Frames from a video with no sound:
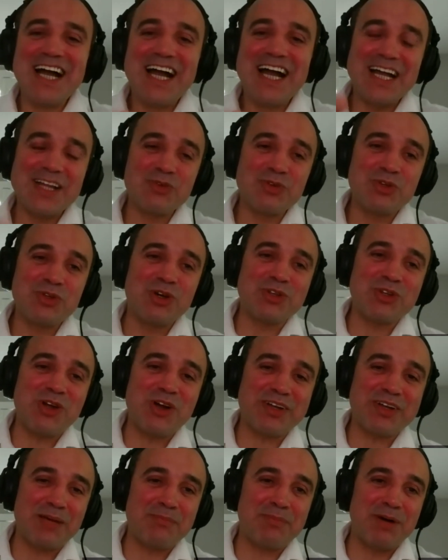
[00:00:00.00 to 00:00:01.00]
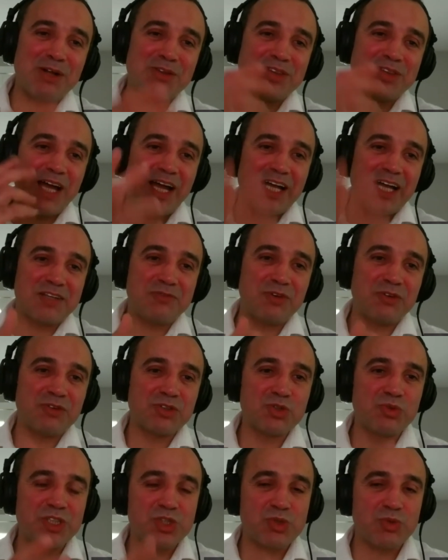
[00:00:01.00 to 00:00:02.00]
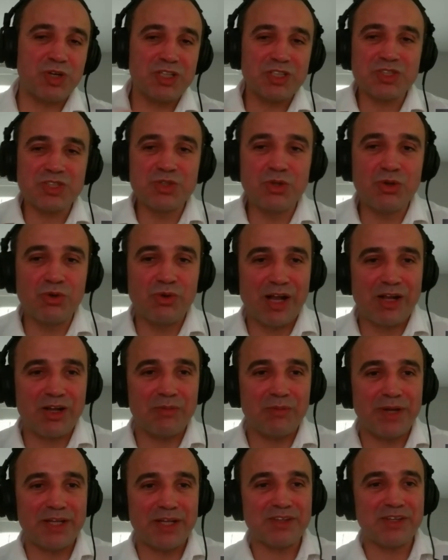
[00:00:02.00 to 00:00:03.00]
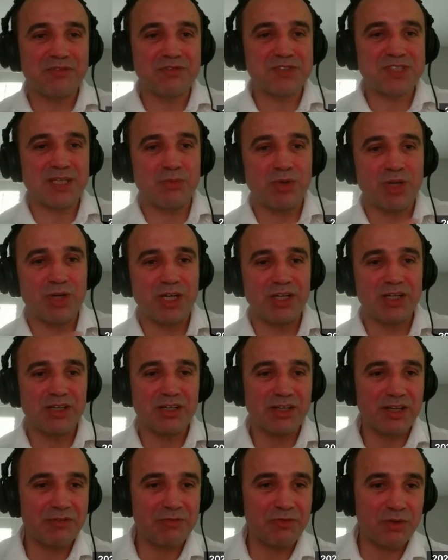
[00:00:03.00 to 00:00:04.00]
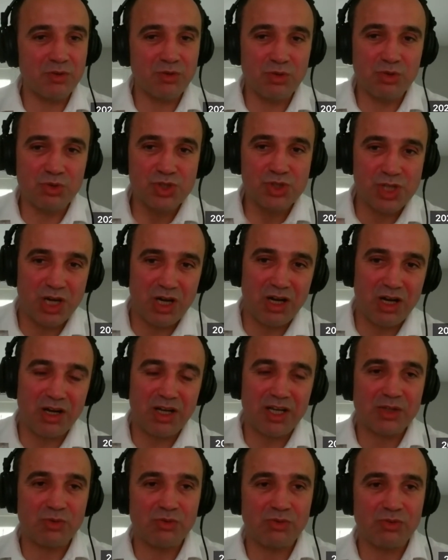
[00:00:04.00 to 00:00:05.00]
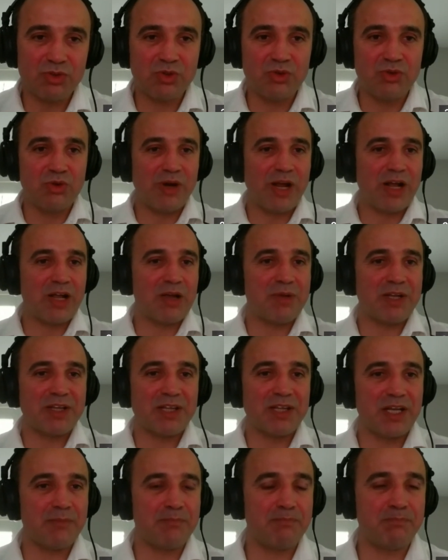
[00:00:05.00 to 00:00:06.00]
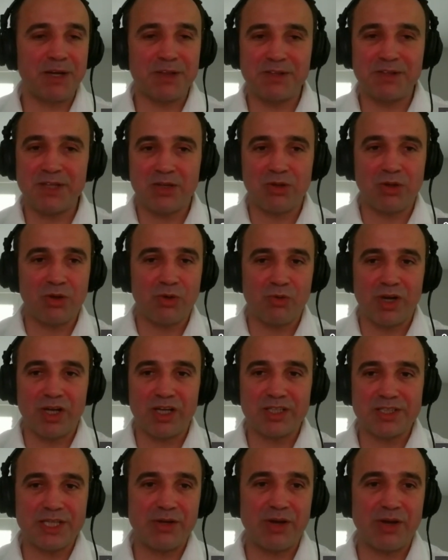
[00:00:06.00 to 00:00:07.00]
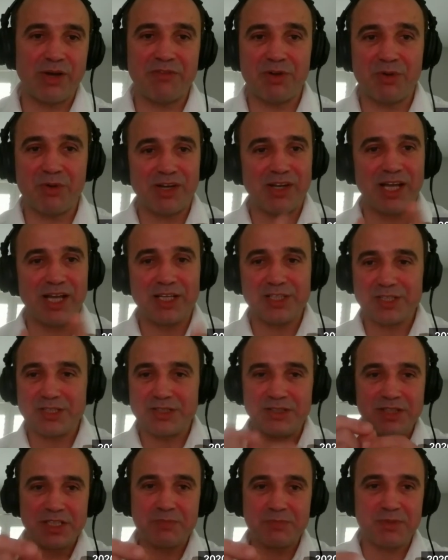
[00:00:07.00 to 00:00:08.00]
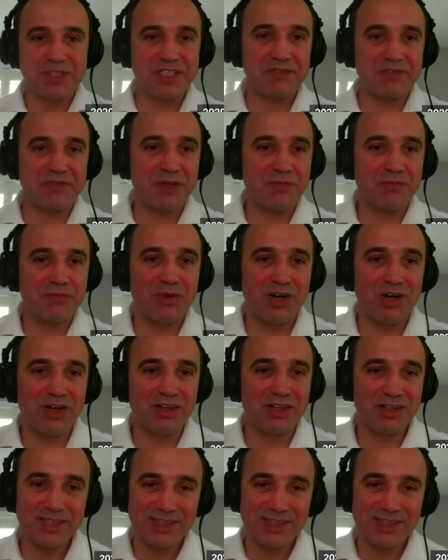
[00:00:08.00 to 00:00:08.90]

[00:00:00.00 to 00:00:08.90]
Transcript: And you're talking about the headphones. Which ones do you recommend? If you jog, and do you recommend any particular ones? I know everyone likes the specific model.